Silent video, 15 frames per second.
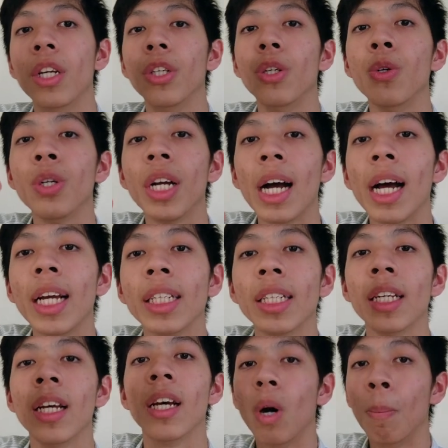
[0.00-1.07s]
you guys
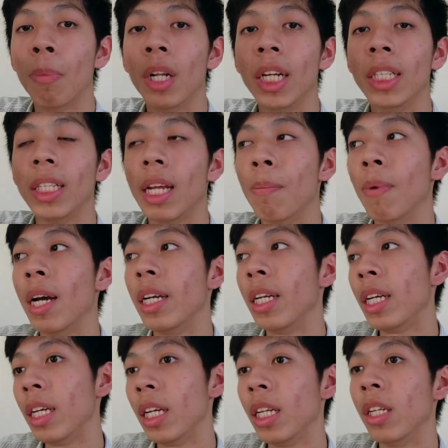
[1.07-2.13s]
what place am I
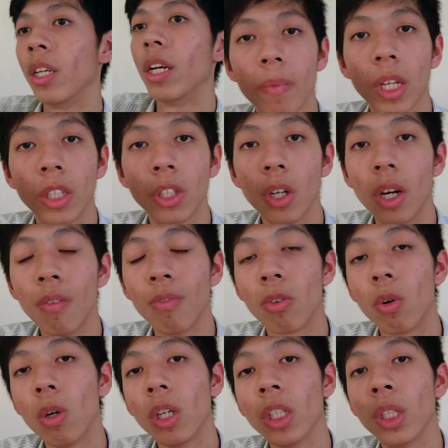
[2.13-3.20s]
in. So of
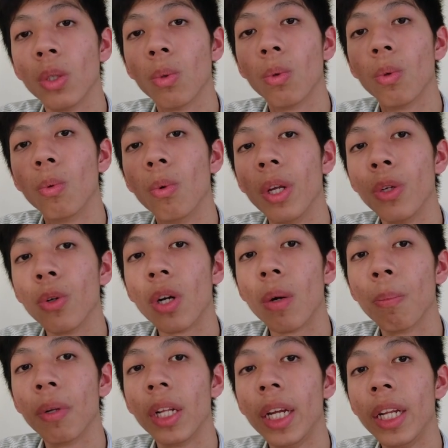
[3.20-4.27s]
course when you are
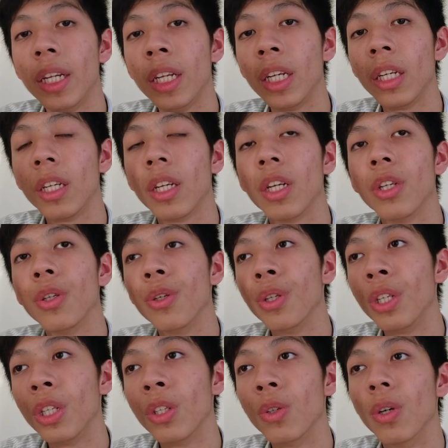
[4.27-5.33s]
planning, you
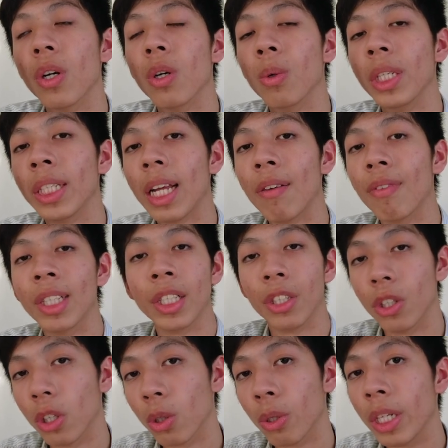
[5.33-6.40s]
need to always have a
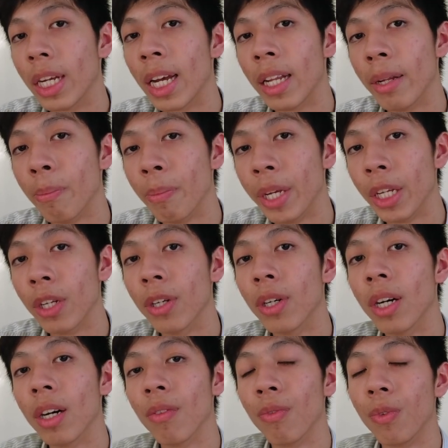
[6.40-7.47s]
story at the middle
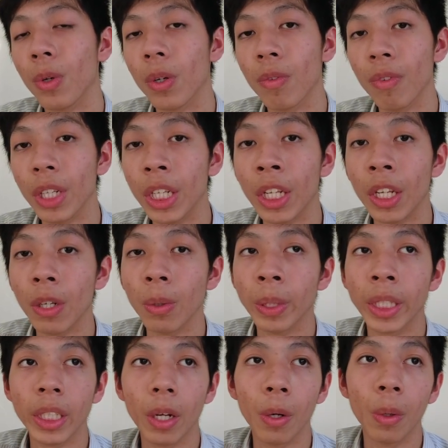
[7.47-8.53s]
of your video.
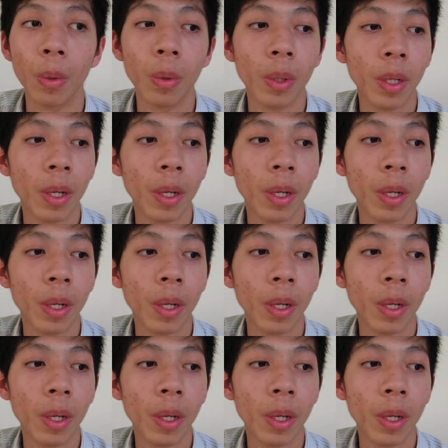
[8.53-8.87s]
So